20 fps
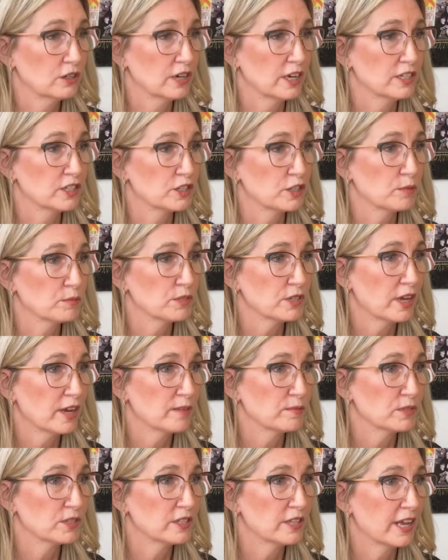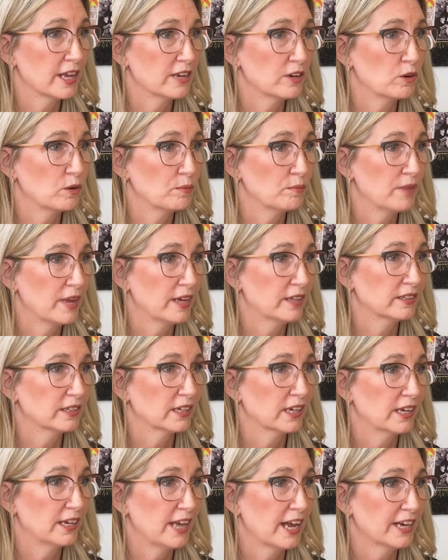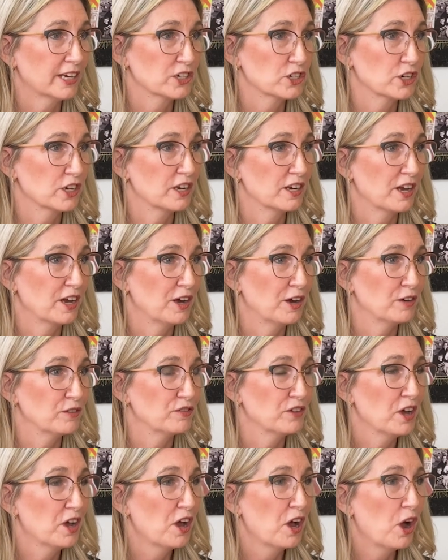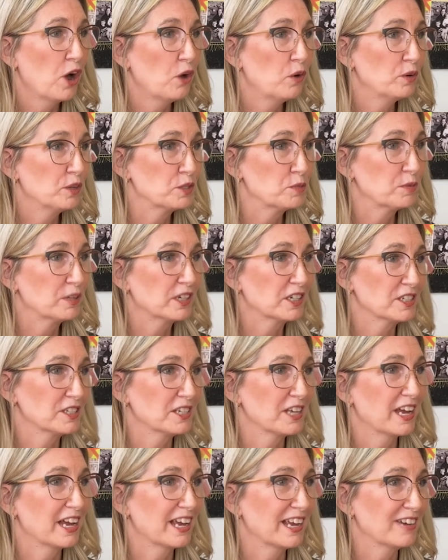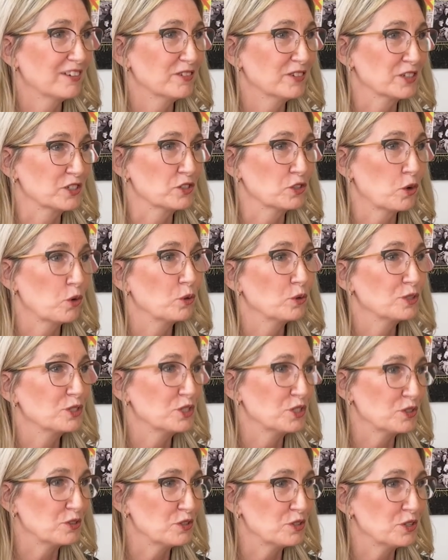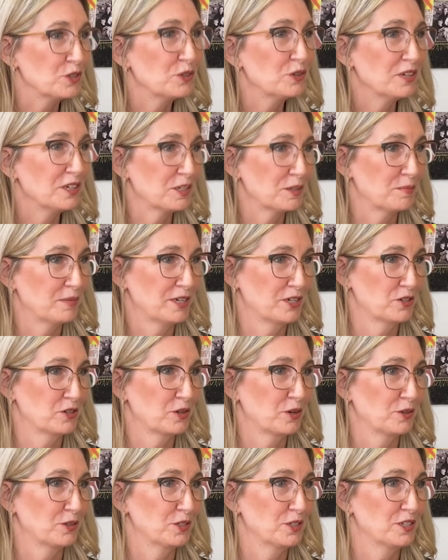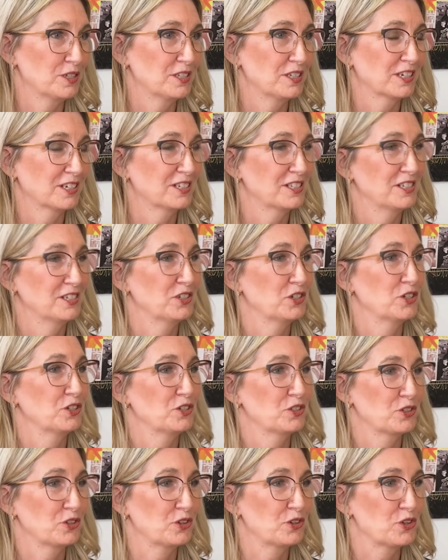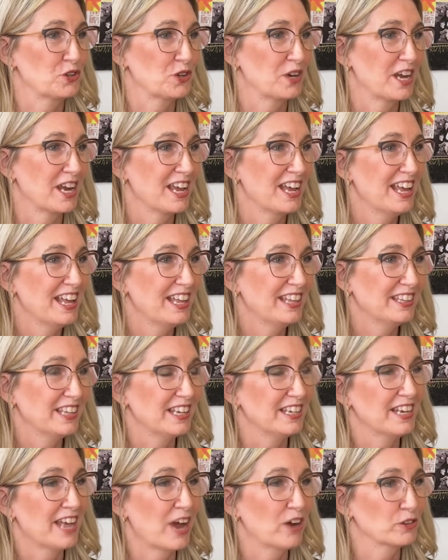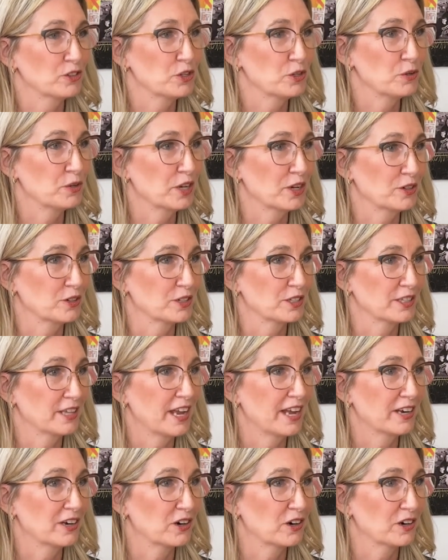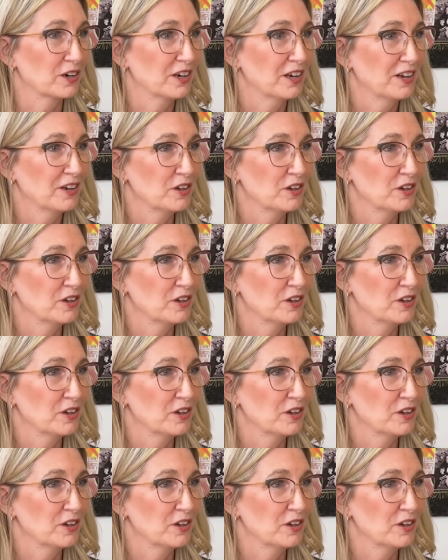And sometimes they don't make the connection of, oh, it's because I was told to do endometriosis excision surgery that now 2 years later